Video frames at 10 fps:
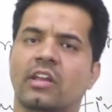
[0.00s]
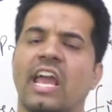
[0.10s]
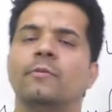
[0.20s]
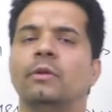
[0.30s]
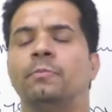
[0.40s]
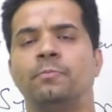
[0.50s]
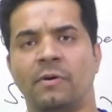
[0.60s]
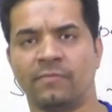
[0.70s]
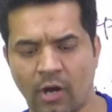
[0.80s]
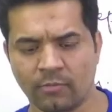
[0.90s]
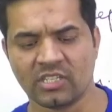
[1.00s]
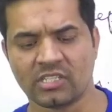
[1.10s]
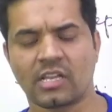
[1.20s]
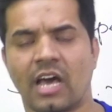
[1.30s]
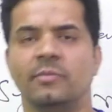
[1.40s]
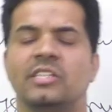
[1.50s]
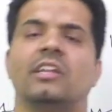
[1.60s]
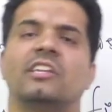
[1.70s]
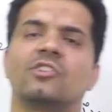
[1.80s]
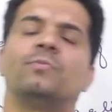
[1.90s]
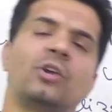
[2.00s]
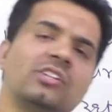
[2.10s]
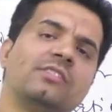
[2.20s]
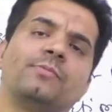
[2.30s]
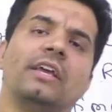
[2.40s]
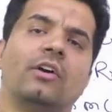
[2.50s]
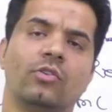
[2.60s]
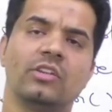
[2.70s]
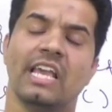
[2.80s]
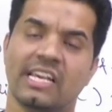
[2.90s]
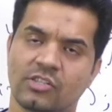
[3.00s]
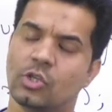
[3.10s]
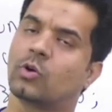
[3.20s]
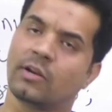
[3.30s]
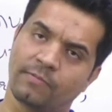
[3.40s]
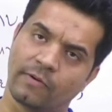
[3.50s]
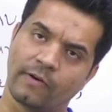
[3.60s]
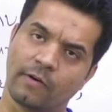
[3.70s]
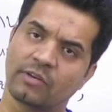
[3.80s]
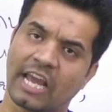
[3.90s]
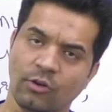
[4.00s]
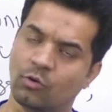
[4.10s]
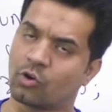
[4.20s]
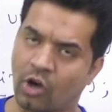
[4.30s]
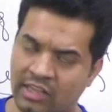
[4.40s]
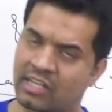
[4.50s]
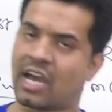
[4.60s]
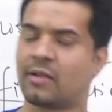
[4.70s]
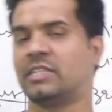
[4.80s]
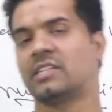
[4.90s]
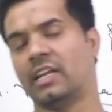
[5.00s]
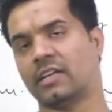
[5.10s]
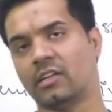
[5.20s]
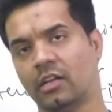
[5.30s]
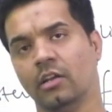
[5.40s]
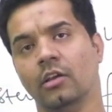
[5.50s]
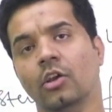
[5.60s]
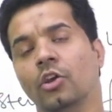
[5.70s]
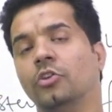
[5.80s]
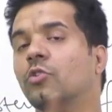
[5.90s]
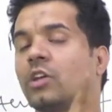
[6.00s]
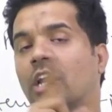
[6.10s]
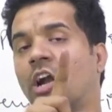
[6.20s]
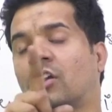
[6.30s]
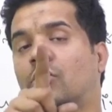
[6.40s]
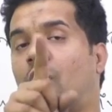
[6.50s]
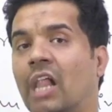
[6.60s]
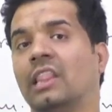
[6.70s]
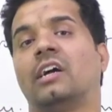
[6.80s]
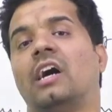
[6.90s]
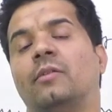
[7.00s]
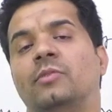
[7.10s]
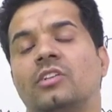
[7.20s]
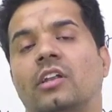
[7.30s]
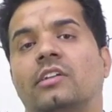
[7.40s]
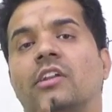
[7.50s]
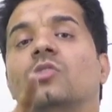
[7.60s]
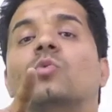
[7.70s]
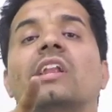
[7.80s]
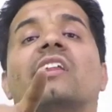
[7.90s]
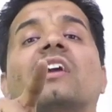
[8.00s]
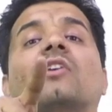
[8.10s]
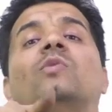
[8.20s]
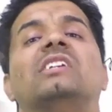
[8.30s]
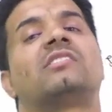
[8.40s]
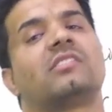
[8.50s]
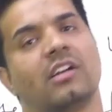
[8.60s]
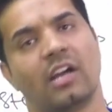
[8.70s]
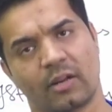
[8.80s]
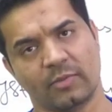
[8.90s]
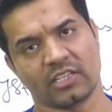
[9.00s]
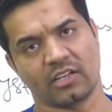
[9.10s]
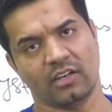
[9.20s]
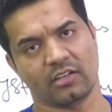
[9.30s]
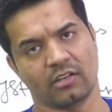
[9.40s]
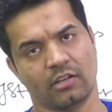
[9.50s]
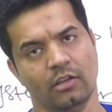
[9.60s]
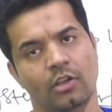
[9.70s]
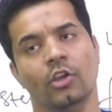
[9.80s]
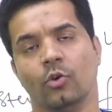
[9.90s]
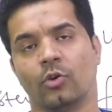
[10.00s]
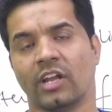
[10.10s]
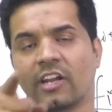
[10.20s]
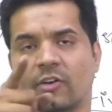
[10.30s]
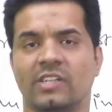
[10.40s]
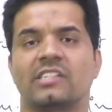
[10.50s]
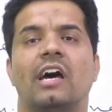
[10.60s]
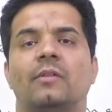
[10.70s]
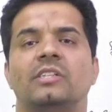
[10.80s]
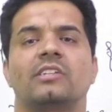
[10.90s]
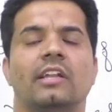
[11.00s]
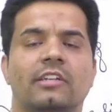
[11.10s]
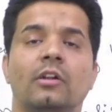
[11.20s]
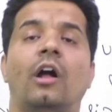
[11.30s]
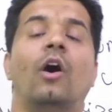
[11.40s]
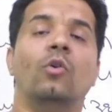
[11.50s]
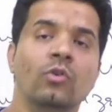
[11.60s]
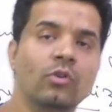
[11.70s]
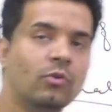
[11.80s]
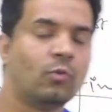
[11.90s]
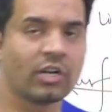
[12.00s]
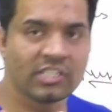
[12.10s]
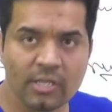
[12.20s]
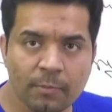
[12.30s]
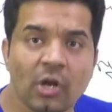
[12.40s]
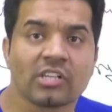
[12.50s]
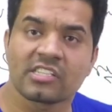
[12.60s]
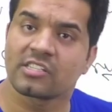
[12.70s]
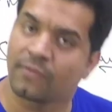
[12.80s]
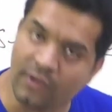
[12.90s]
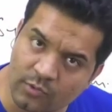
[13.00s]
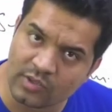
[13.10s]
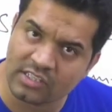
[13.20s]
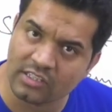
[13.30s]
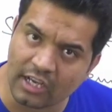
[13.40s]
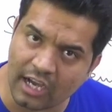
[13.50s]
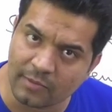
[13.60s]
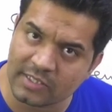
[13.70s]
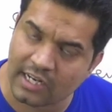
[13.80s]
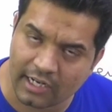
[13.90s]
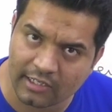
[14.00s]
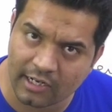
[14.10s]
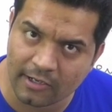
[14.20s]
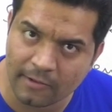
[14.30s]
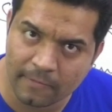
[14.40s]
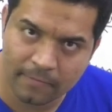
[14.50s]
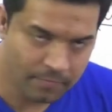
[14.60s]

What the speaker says: Can we perform this garbage collection process by our own? Yes, you can perform. Can you call the garbage collector? You cannot call the garbage collector, you can request the garbage collector. You can request garbage collector. How? What is the process of requesting the garbage collector?